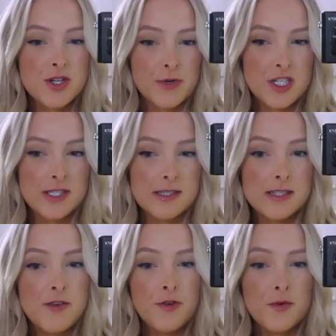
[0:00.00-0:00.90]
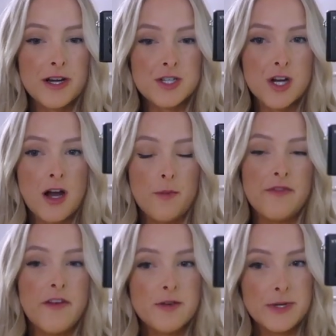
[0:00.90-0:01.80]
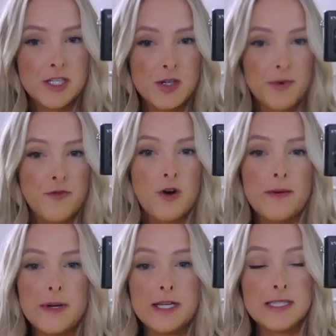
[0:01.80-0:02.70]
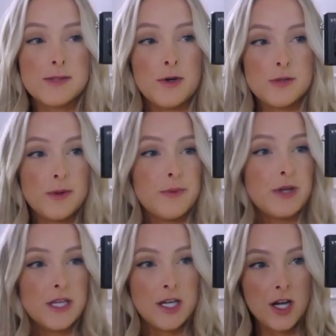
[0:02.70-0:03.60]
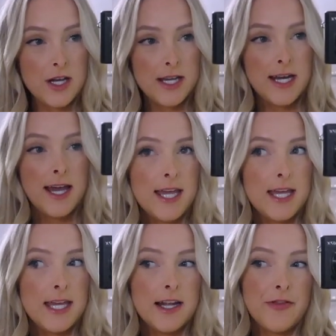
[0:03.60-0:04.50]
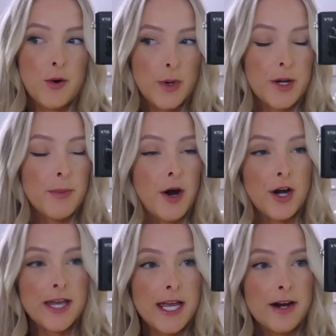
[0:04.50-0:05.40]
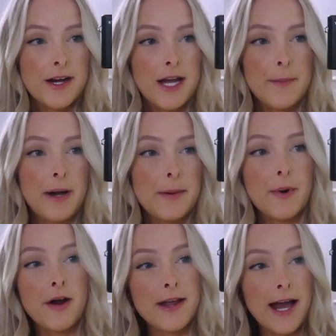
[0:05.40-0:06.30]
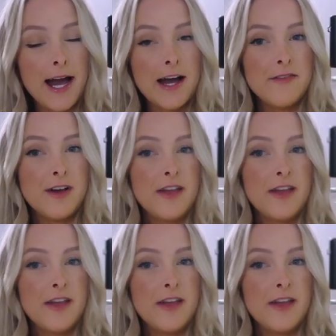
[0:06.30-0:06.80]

which is a seafood restaurant we've never been to before, but it's supposedly really good in the Winter Park area by Park Ave.